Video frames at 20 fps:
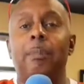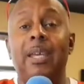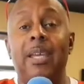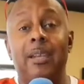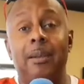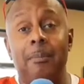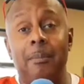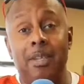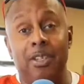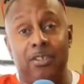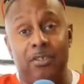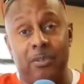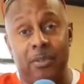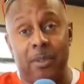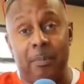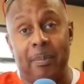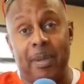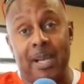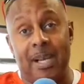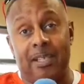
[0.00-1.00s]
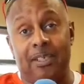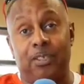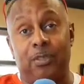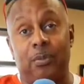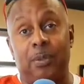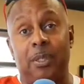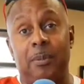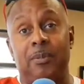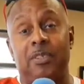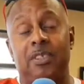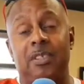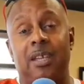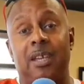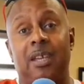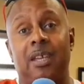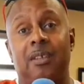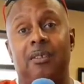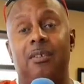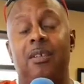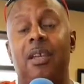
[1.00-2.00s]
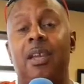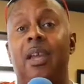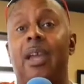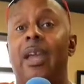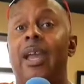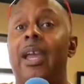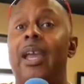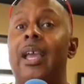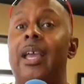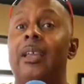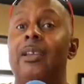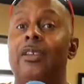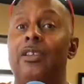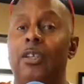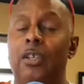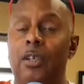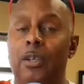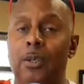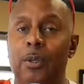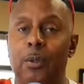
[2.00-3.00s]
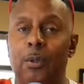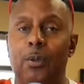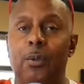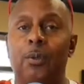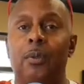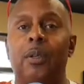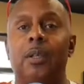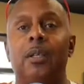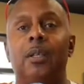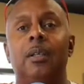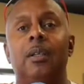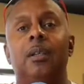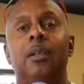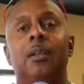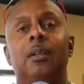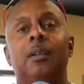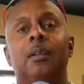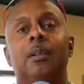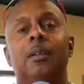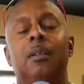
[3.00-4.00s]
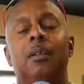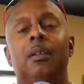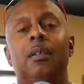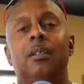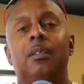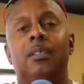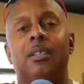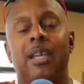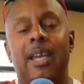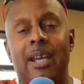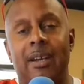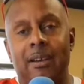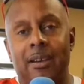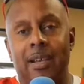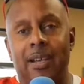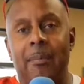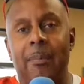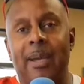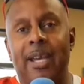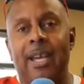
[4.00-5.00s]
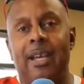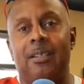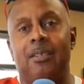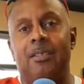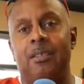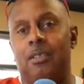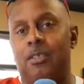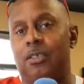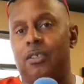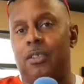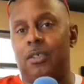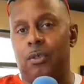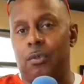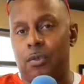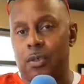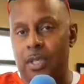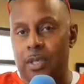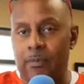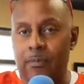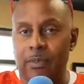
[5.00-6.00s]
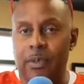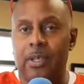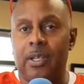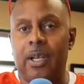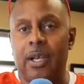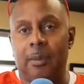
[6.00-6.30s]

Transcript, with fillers: Ben Mystery Box sweepstakes and 2 Saturday passes to Denver